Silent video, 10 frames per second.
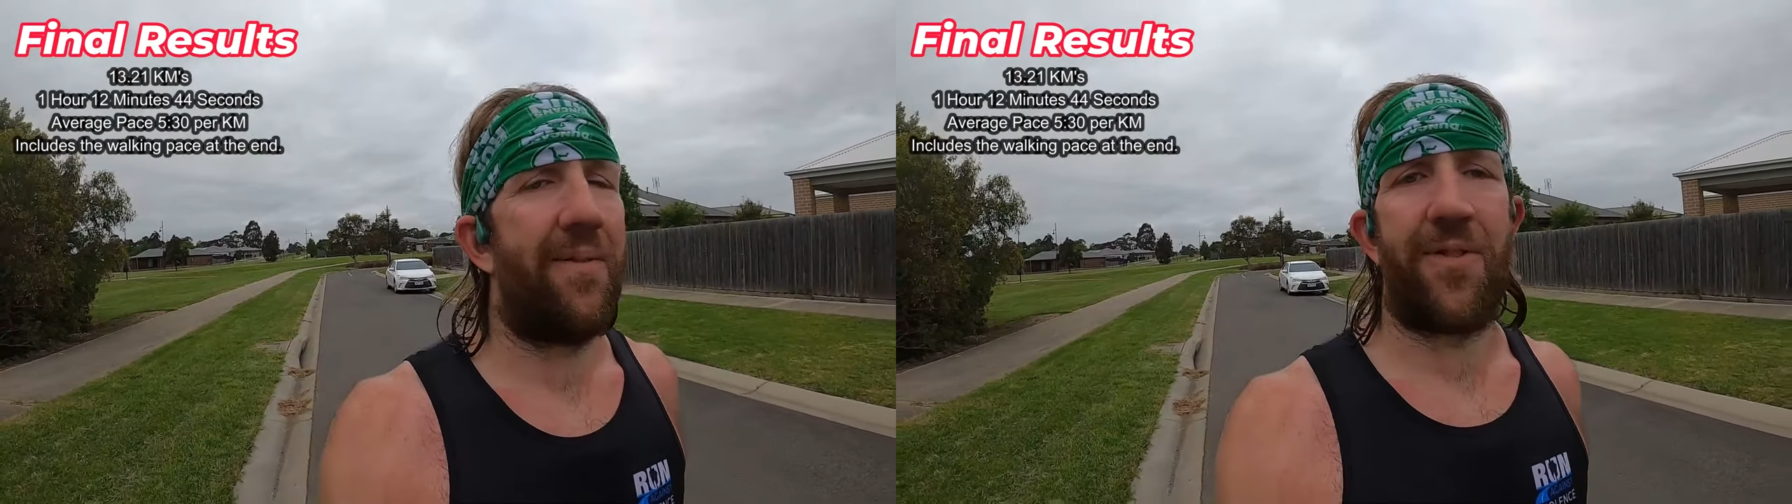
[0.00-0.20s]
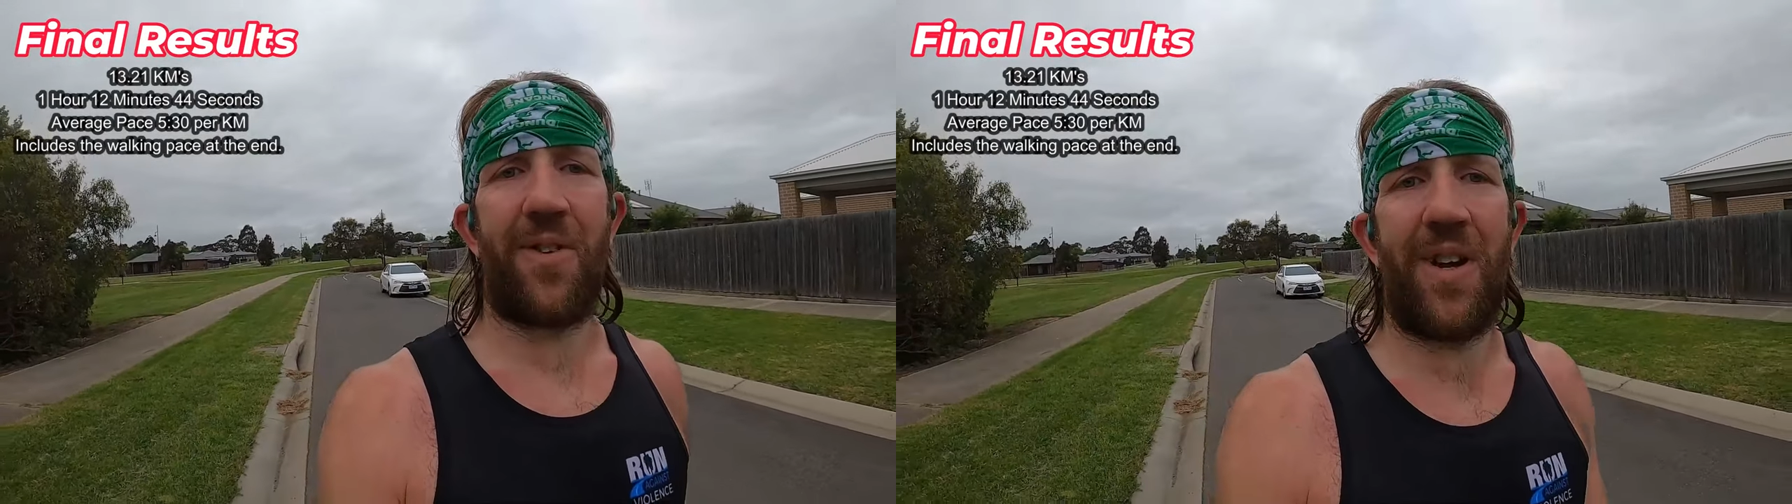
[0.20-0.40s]

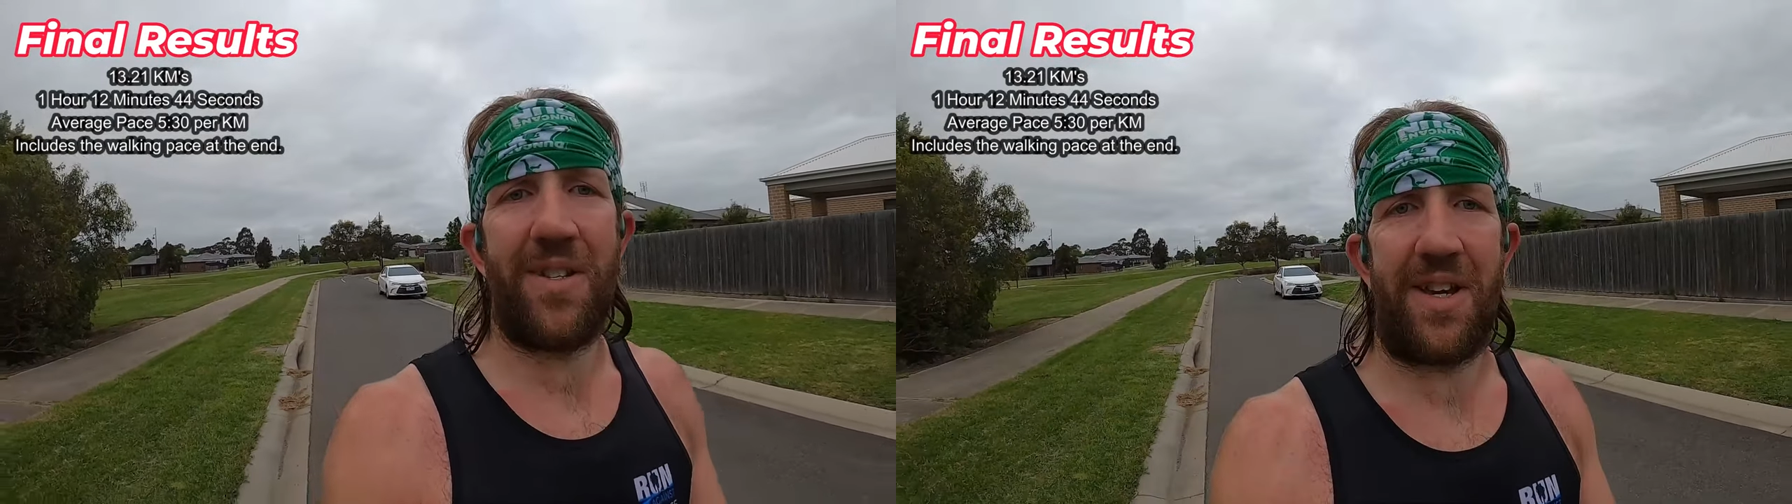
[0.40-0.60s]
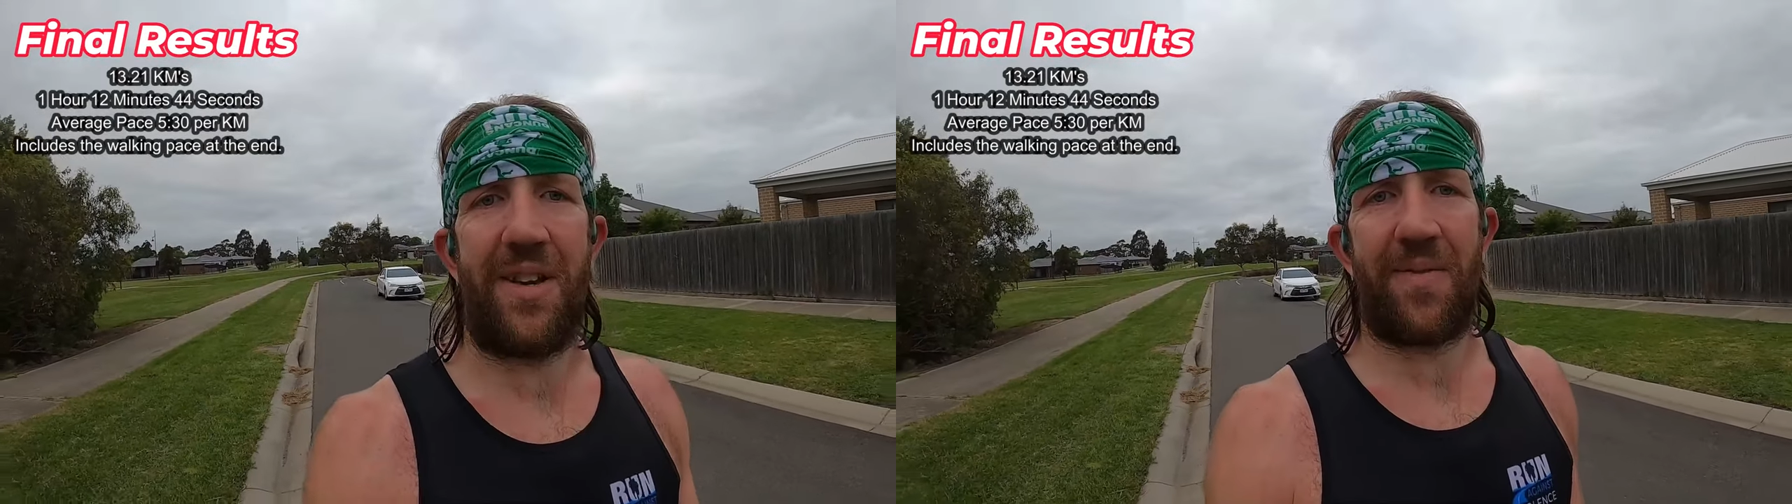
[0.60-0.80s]
Have a
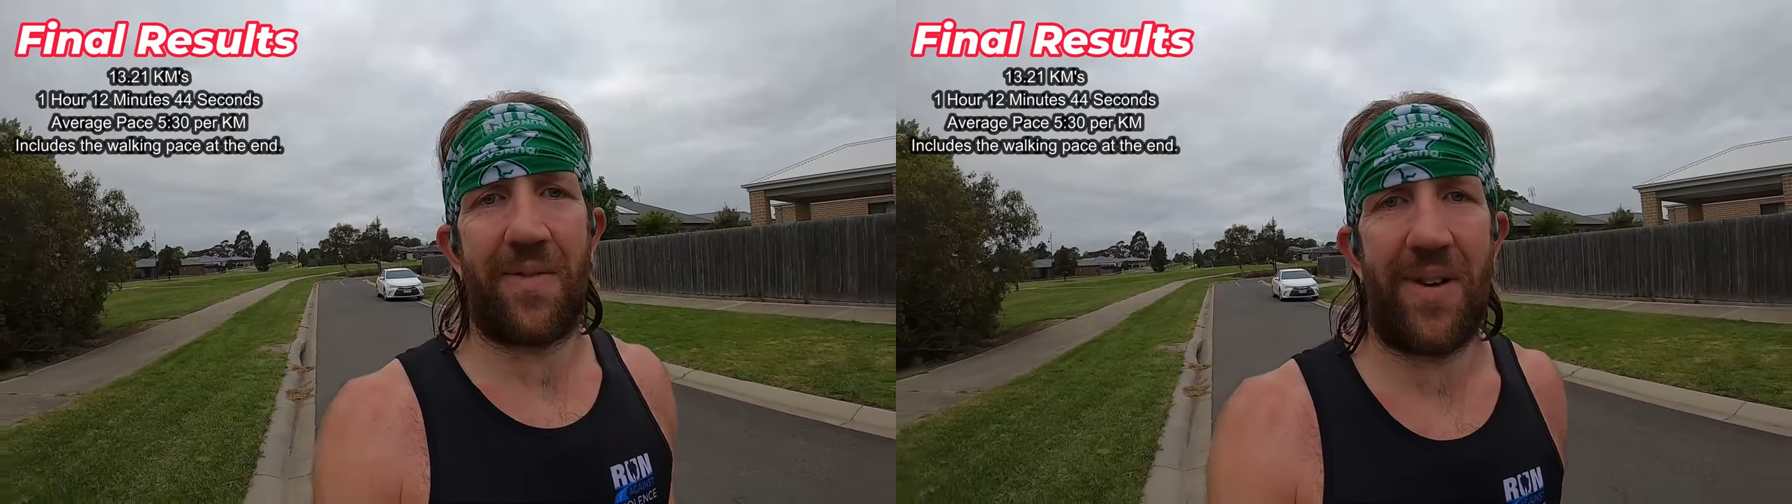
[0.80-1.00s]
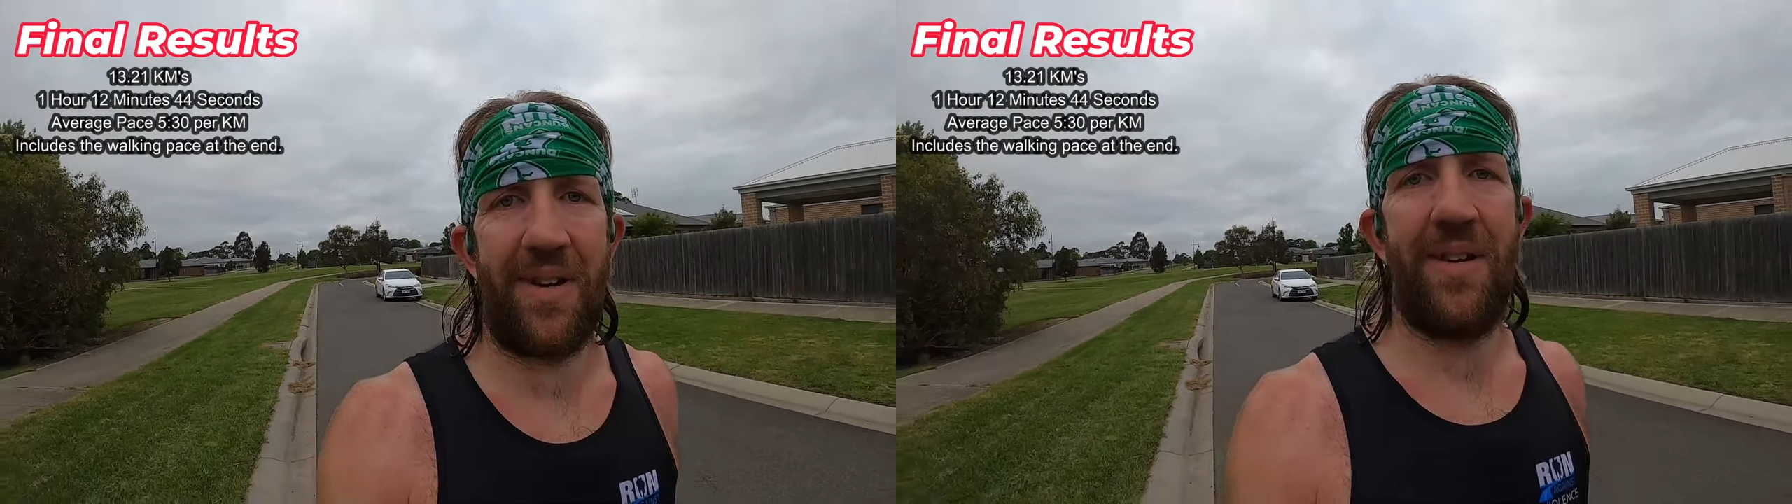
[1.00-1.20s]
great day,
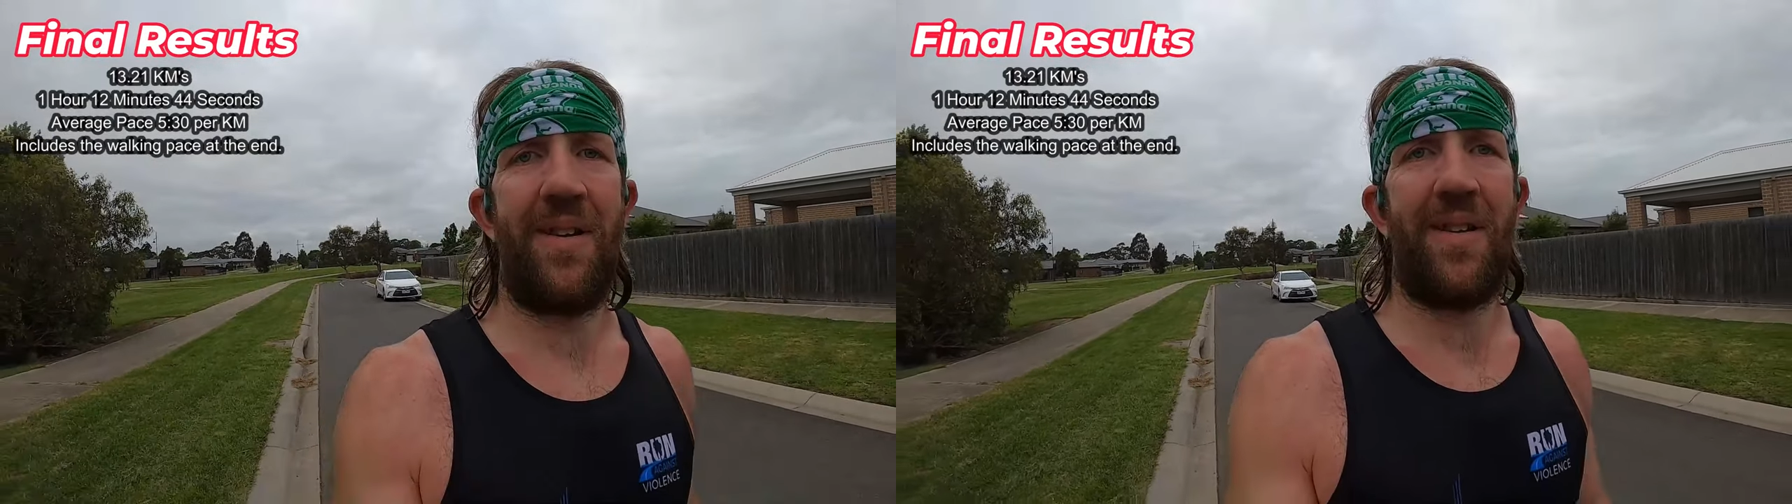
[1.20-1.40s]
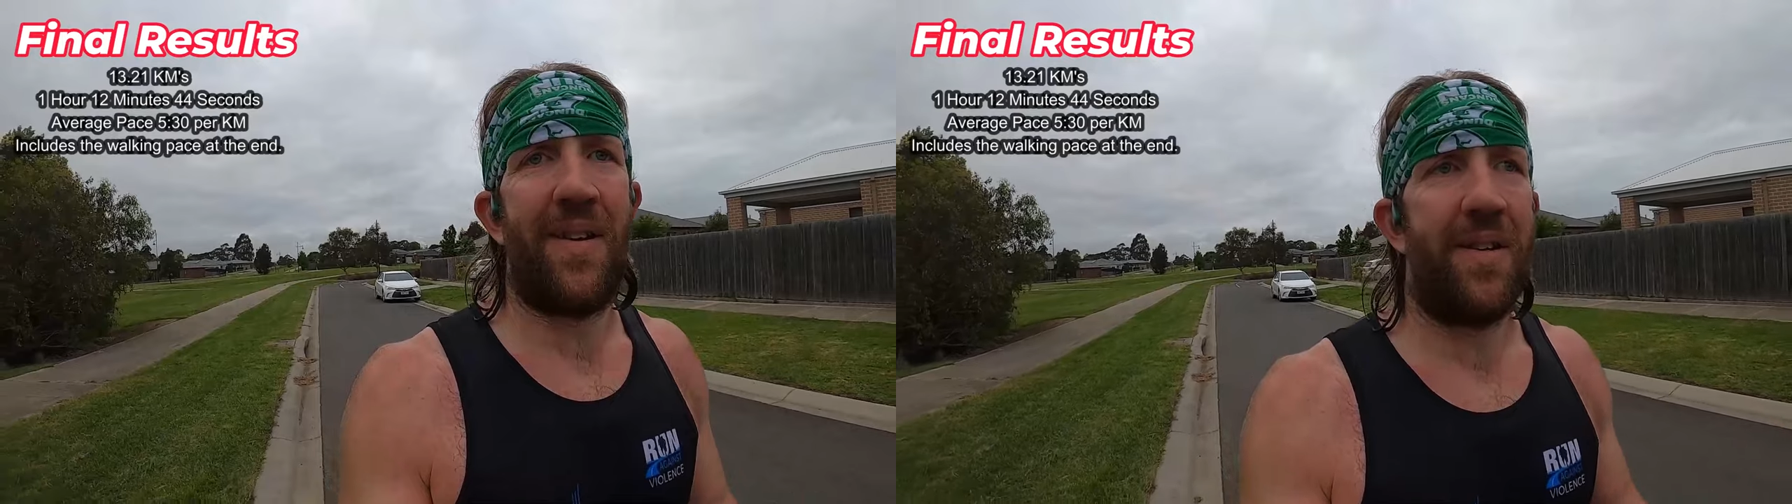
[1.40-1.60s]

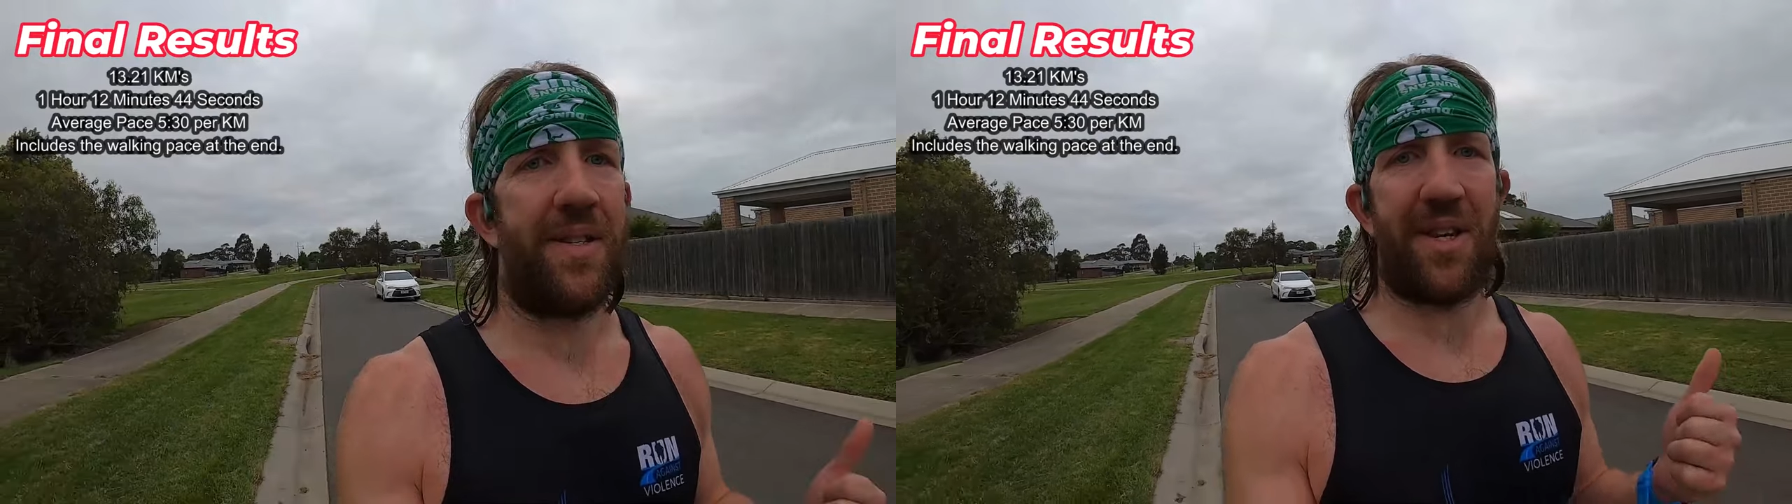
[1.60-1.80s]
everyone.